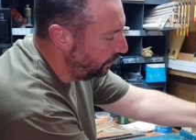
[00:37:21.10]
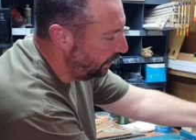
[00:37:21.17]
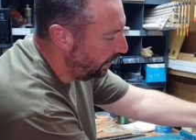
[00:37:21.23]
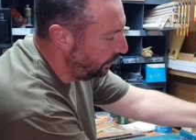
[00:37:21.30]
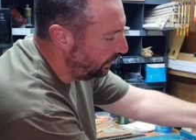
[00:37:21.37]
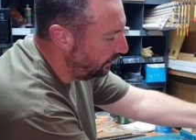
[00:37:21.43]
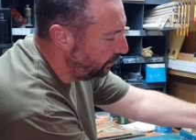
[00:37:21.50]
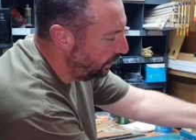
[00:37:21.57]

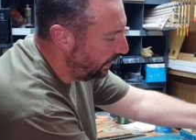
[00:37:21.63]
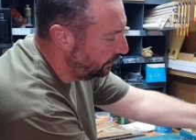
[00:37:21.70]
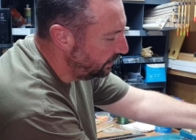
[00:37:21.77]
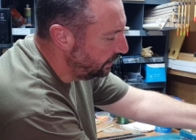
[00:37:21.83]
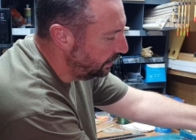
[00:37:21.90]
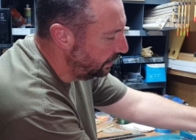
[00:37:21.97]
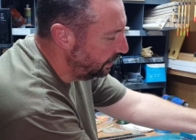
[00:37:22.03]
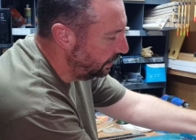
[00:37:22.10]
where we've
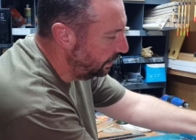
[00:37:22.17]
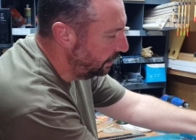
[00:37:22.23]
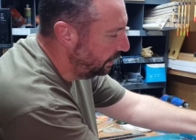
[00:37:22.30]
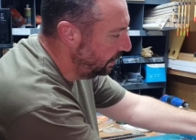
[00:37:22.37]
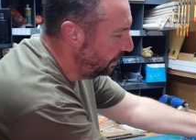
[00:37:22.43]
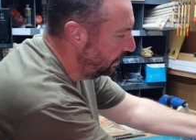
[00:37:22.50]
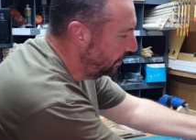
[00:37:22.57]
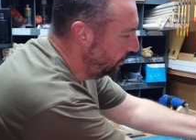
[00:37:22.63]
whipped.
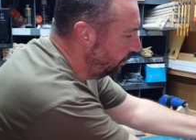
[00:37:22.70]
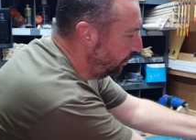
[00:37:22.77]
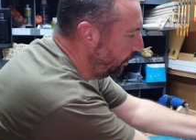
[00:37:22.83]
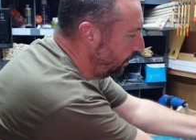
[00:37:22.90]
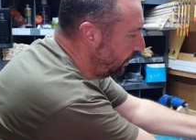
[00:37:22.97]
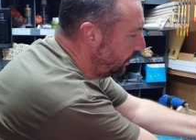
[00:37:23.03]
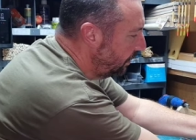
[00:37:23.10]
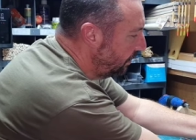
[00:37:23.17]

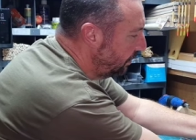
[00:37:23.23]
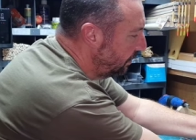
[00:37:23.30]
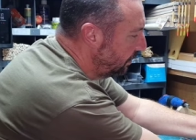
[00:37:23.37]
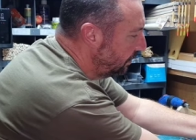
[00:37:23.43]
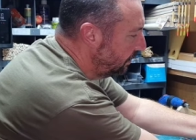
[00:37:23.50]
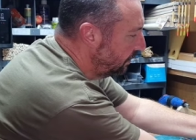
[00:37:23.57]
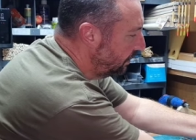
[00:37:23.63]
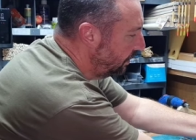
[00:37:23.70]
Put your
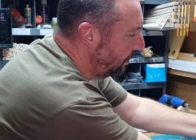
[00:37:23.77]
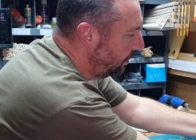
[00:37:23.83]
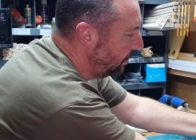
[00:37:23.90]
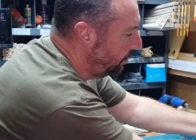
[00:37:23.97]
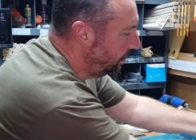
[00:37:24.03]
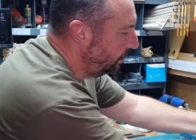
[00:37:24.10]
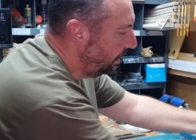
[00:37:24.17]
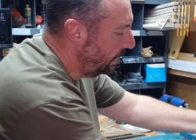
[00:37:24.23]

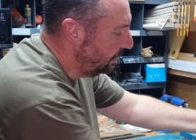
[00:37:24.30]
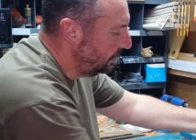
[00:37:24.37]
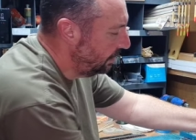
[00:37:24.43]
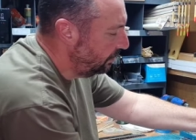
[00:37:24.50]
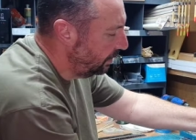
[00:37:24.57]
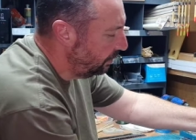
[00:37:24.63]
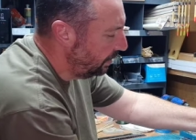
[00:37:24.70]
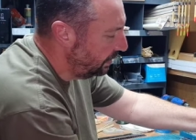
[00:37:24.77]
loop away
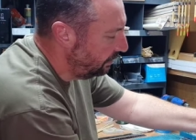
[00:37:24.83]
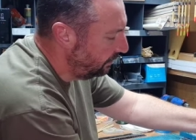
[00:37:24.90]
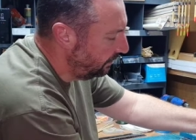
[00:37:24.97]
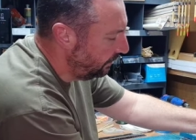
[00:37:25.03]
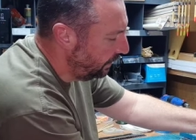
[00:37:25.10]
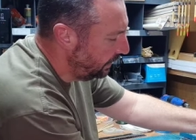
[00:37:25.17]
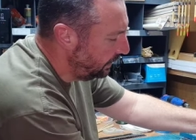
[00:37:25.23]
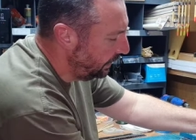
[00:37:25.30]
somewhere where you'll
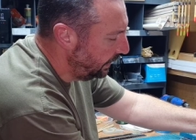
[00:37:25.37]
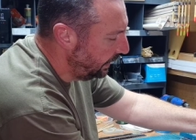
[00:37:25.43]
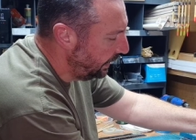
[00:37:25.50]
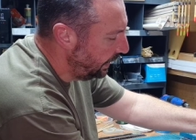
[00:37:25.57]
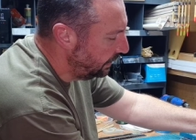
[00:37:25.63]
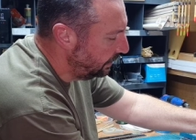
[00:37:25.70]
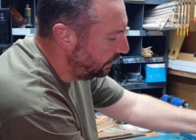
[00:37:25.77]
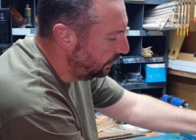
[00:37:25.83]
find it
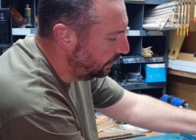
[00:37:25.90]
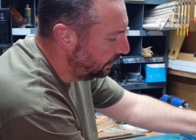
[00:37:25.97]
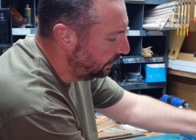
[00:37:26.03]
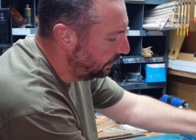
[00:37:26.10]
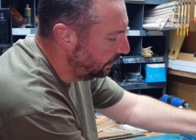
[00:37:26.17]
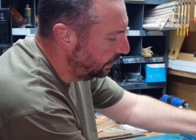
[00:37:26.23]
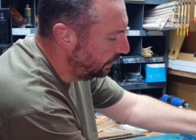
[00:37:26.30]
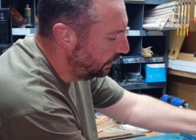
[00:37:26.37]
again.
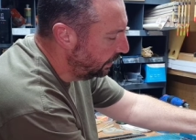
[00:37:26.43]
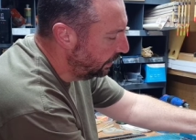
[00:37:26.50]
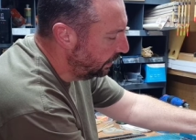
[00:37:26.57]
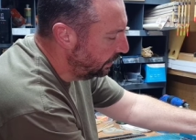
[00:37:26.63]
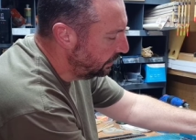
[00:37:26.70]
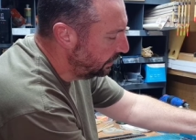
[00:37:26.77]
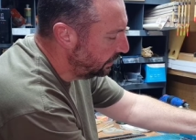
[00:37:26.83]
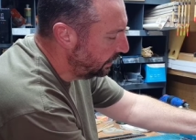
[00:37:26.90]

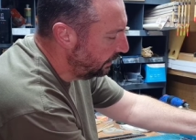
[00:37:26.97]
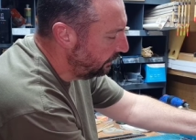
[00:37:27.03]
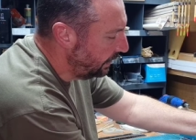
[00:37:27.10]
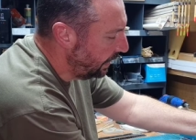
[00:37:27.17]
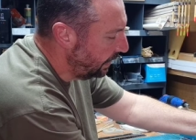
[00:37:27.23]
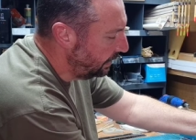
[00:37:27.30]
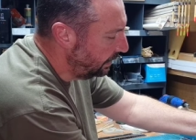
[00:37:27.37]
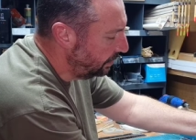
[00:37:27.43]
Give
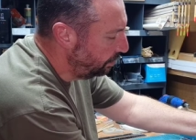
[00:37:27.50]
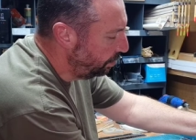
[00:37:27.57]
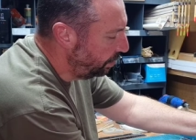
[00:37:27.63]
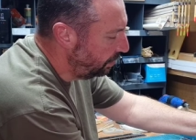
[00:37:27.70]
that a little